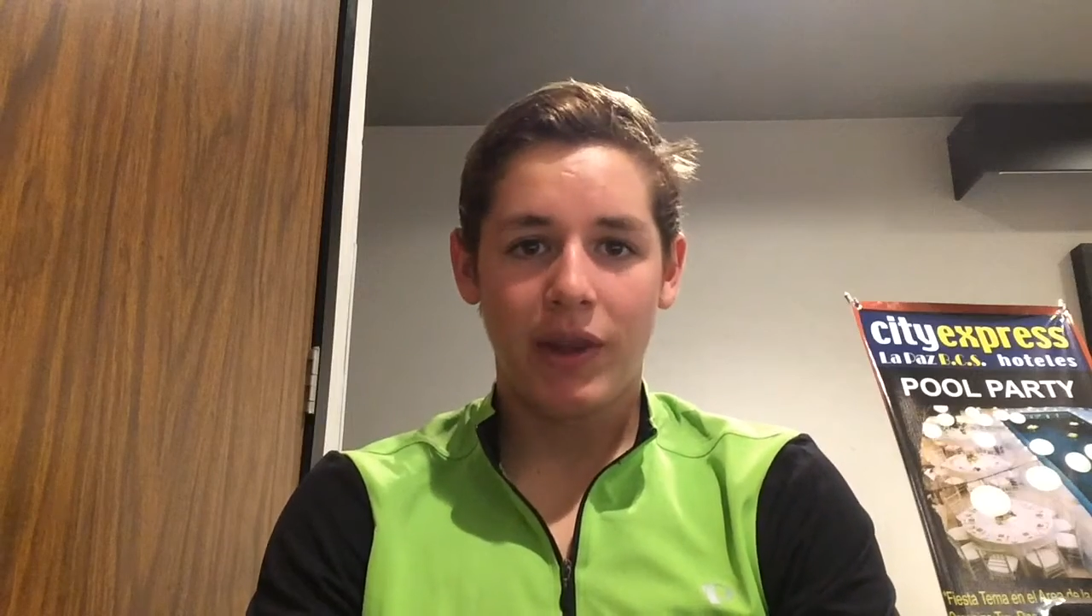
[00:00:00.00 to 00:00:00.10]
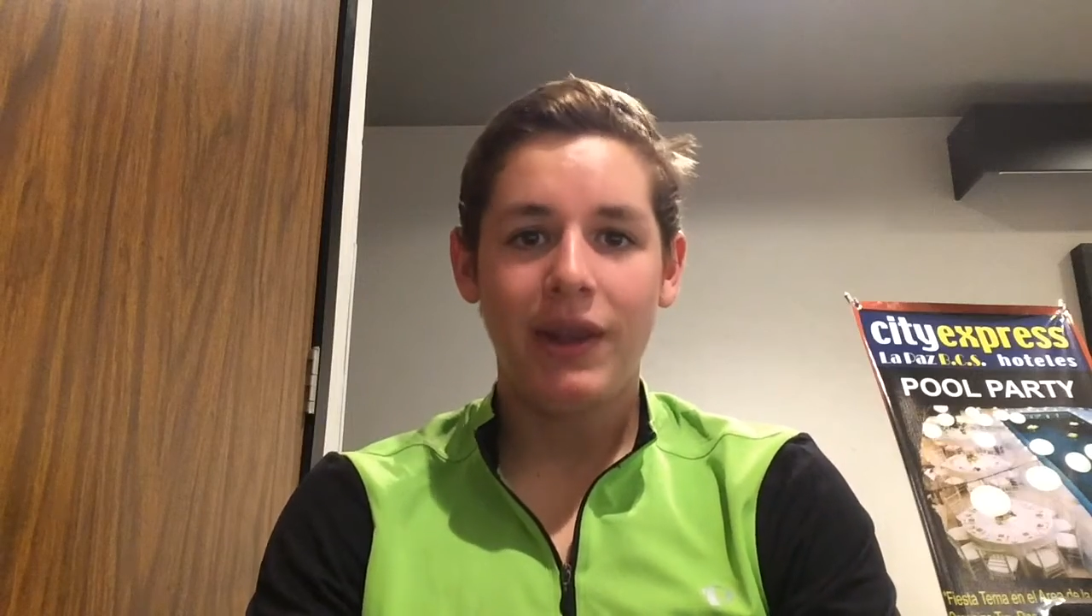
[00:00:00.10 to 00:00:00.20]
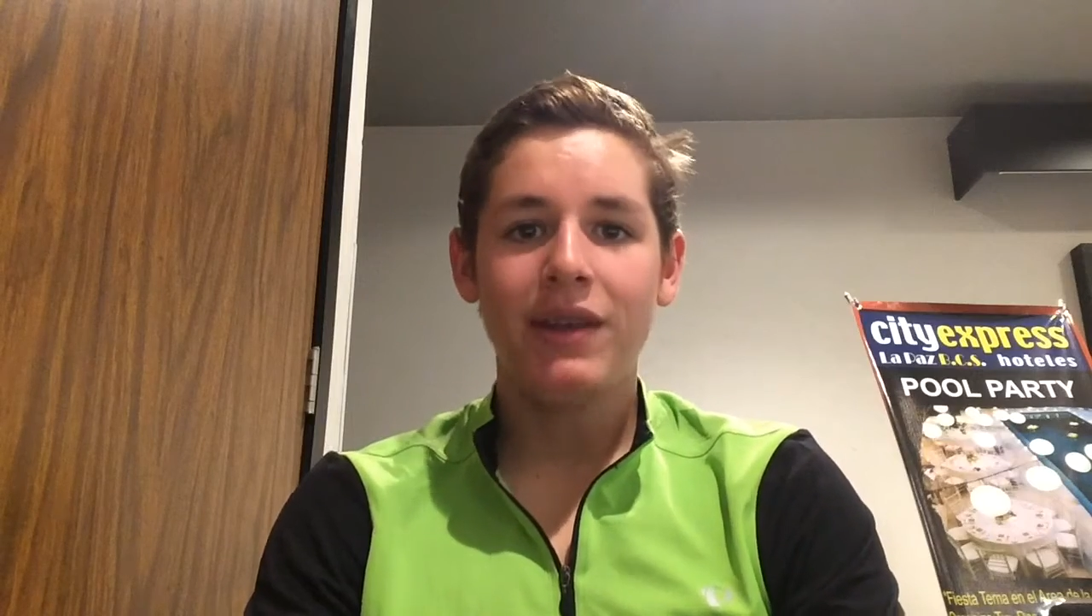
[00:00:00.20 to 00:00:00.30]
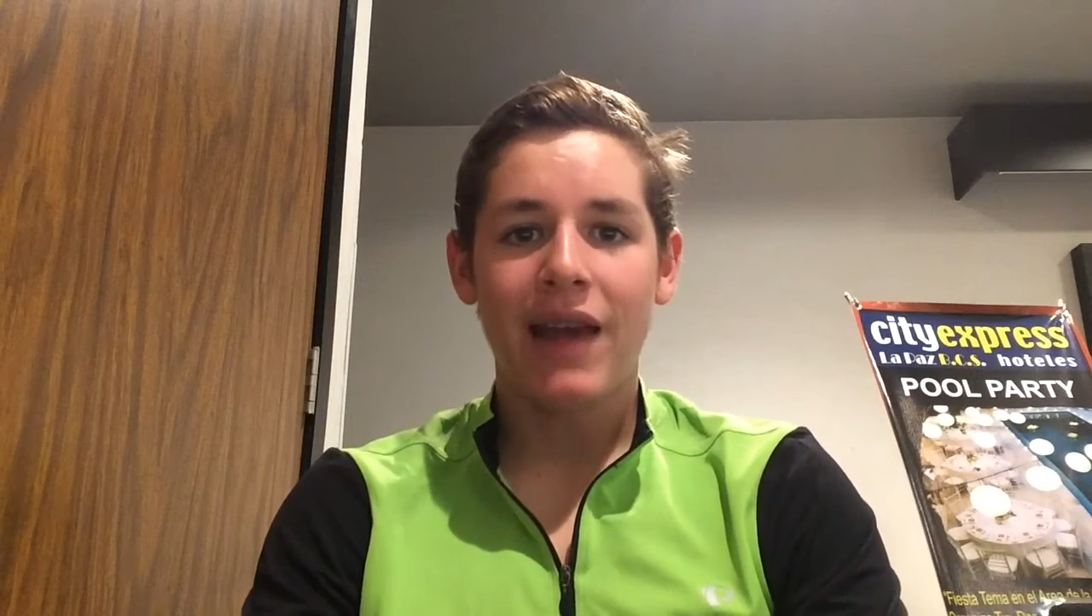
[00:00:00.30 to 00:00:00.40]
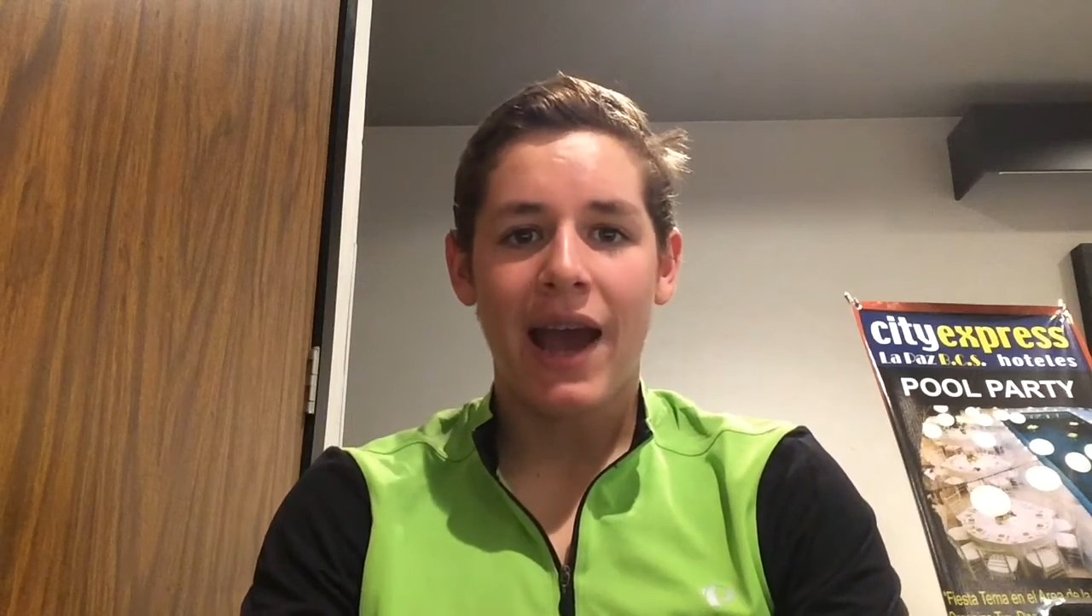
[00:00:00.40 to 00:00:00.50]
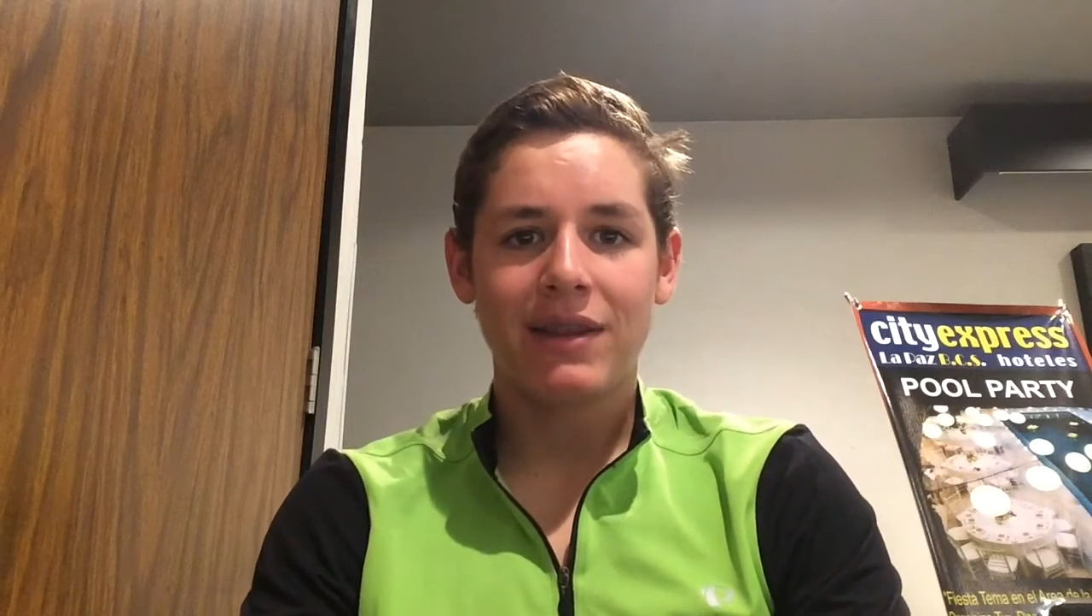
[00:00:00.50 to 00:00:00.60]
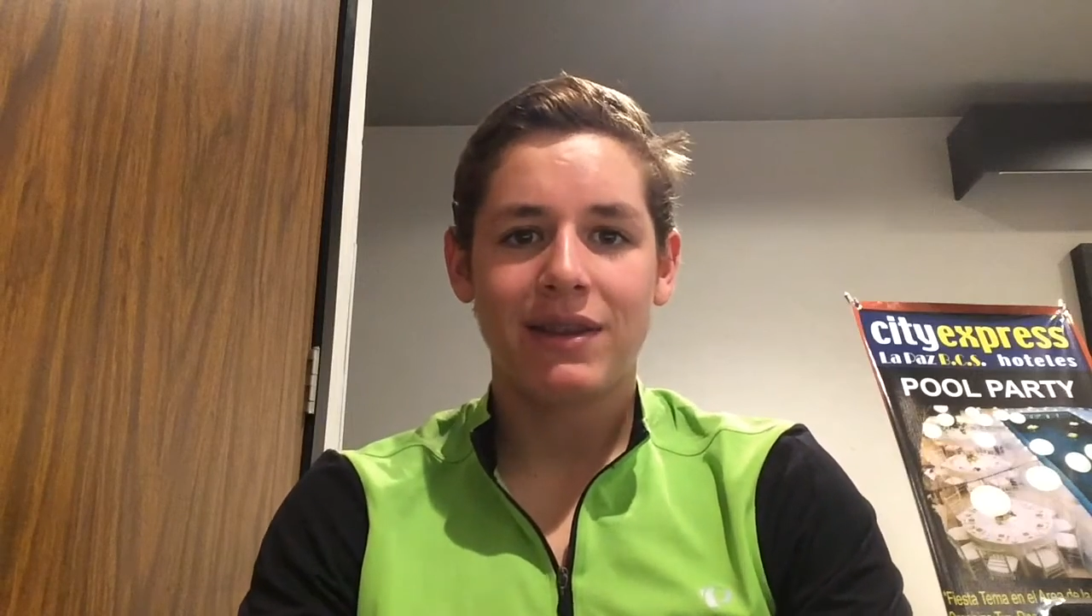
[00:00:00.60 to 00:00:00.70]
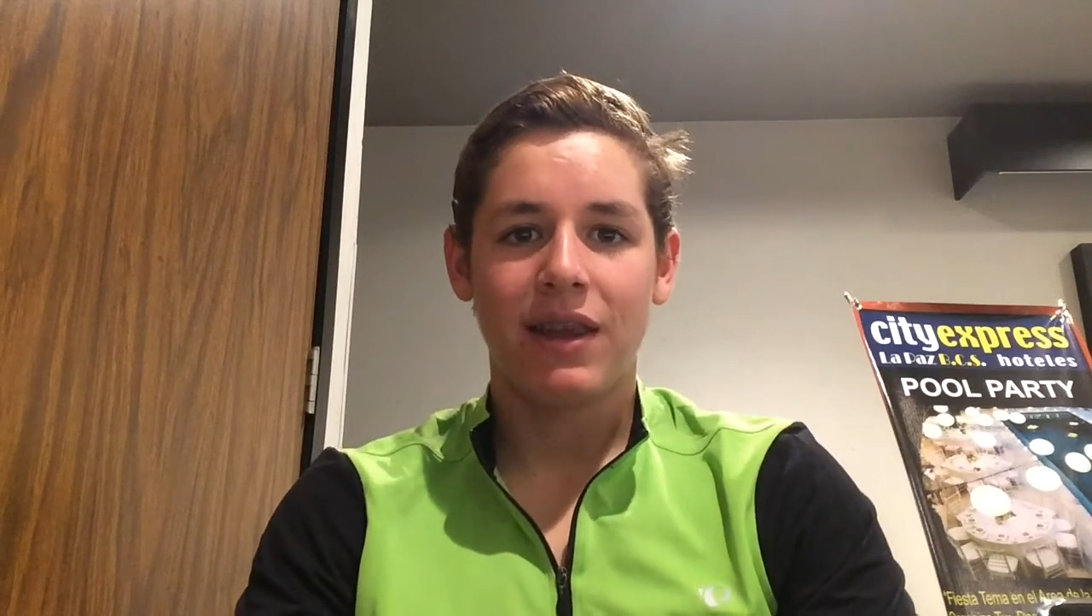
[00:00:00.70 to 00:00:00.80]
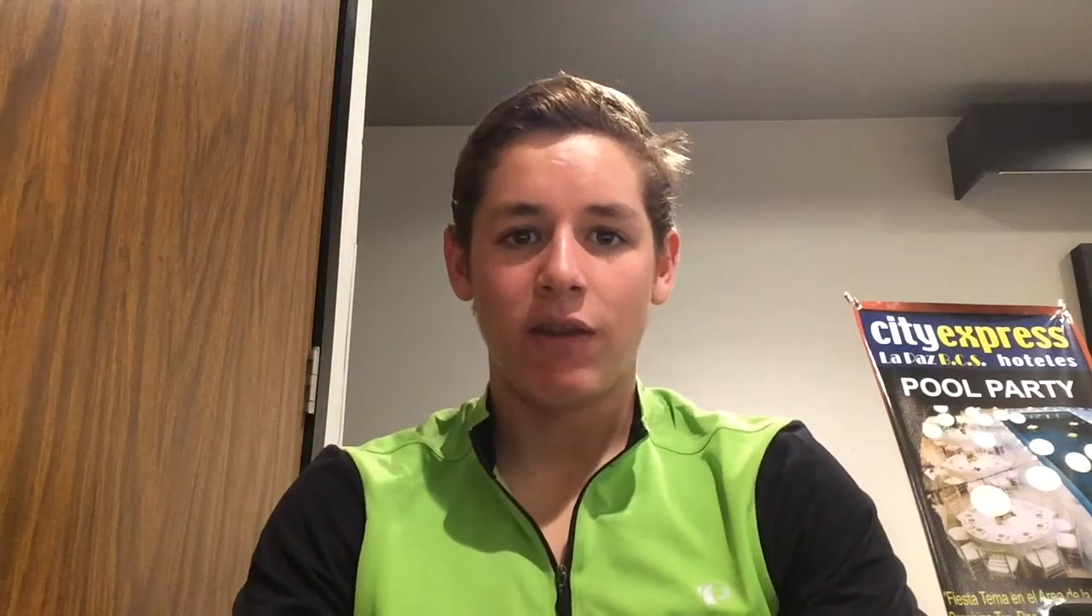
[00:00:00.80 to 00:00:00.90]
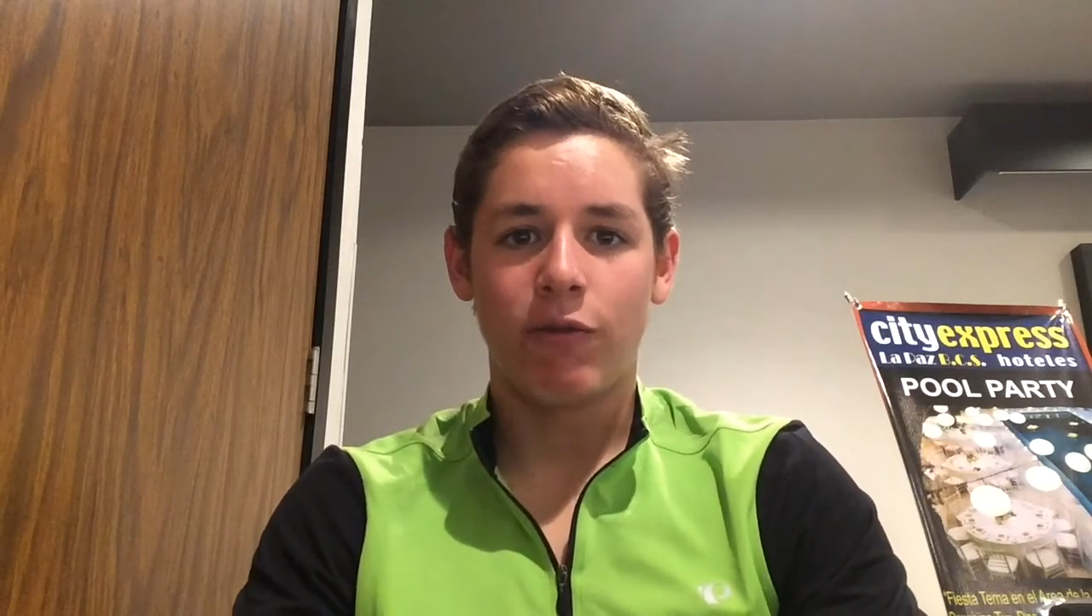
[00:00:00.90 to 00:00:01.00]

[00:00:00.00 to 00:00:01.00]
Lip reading: he's asking